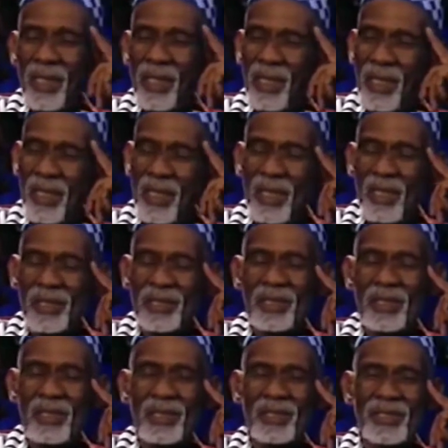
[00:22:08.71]
He
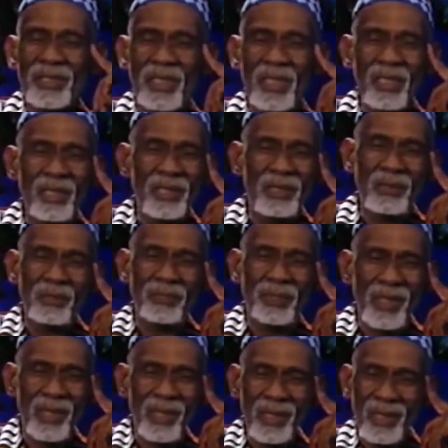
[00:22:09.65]
is considered to
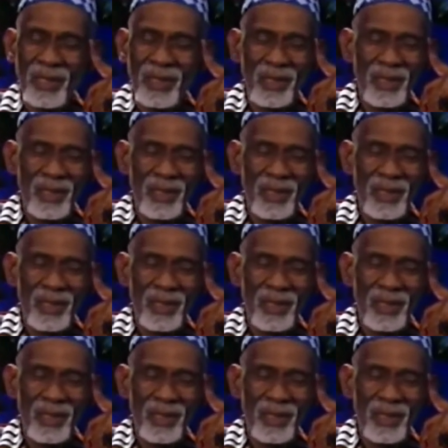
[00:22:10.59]
be